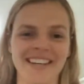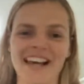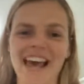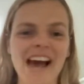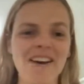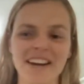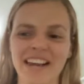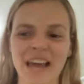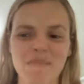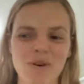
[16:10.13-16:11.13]
How can I
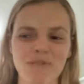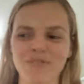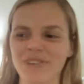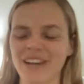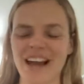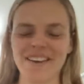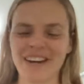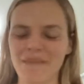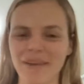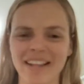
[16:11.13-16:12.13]
eat more food? How can
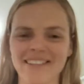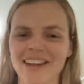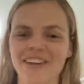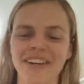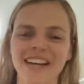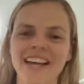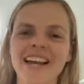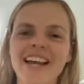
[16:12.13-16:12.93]
I be less hungry?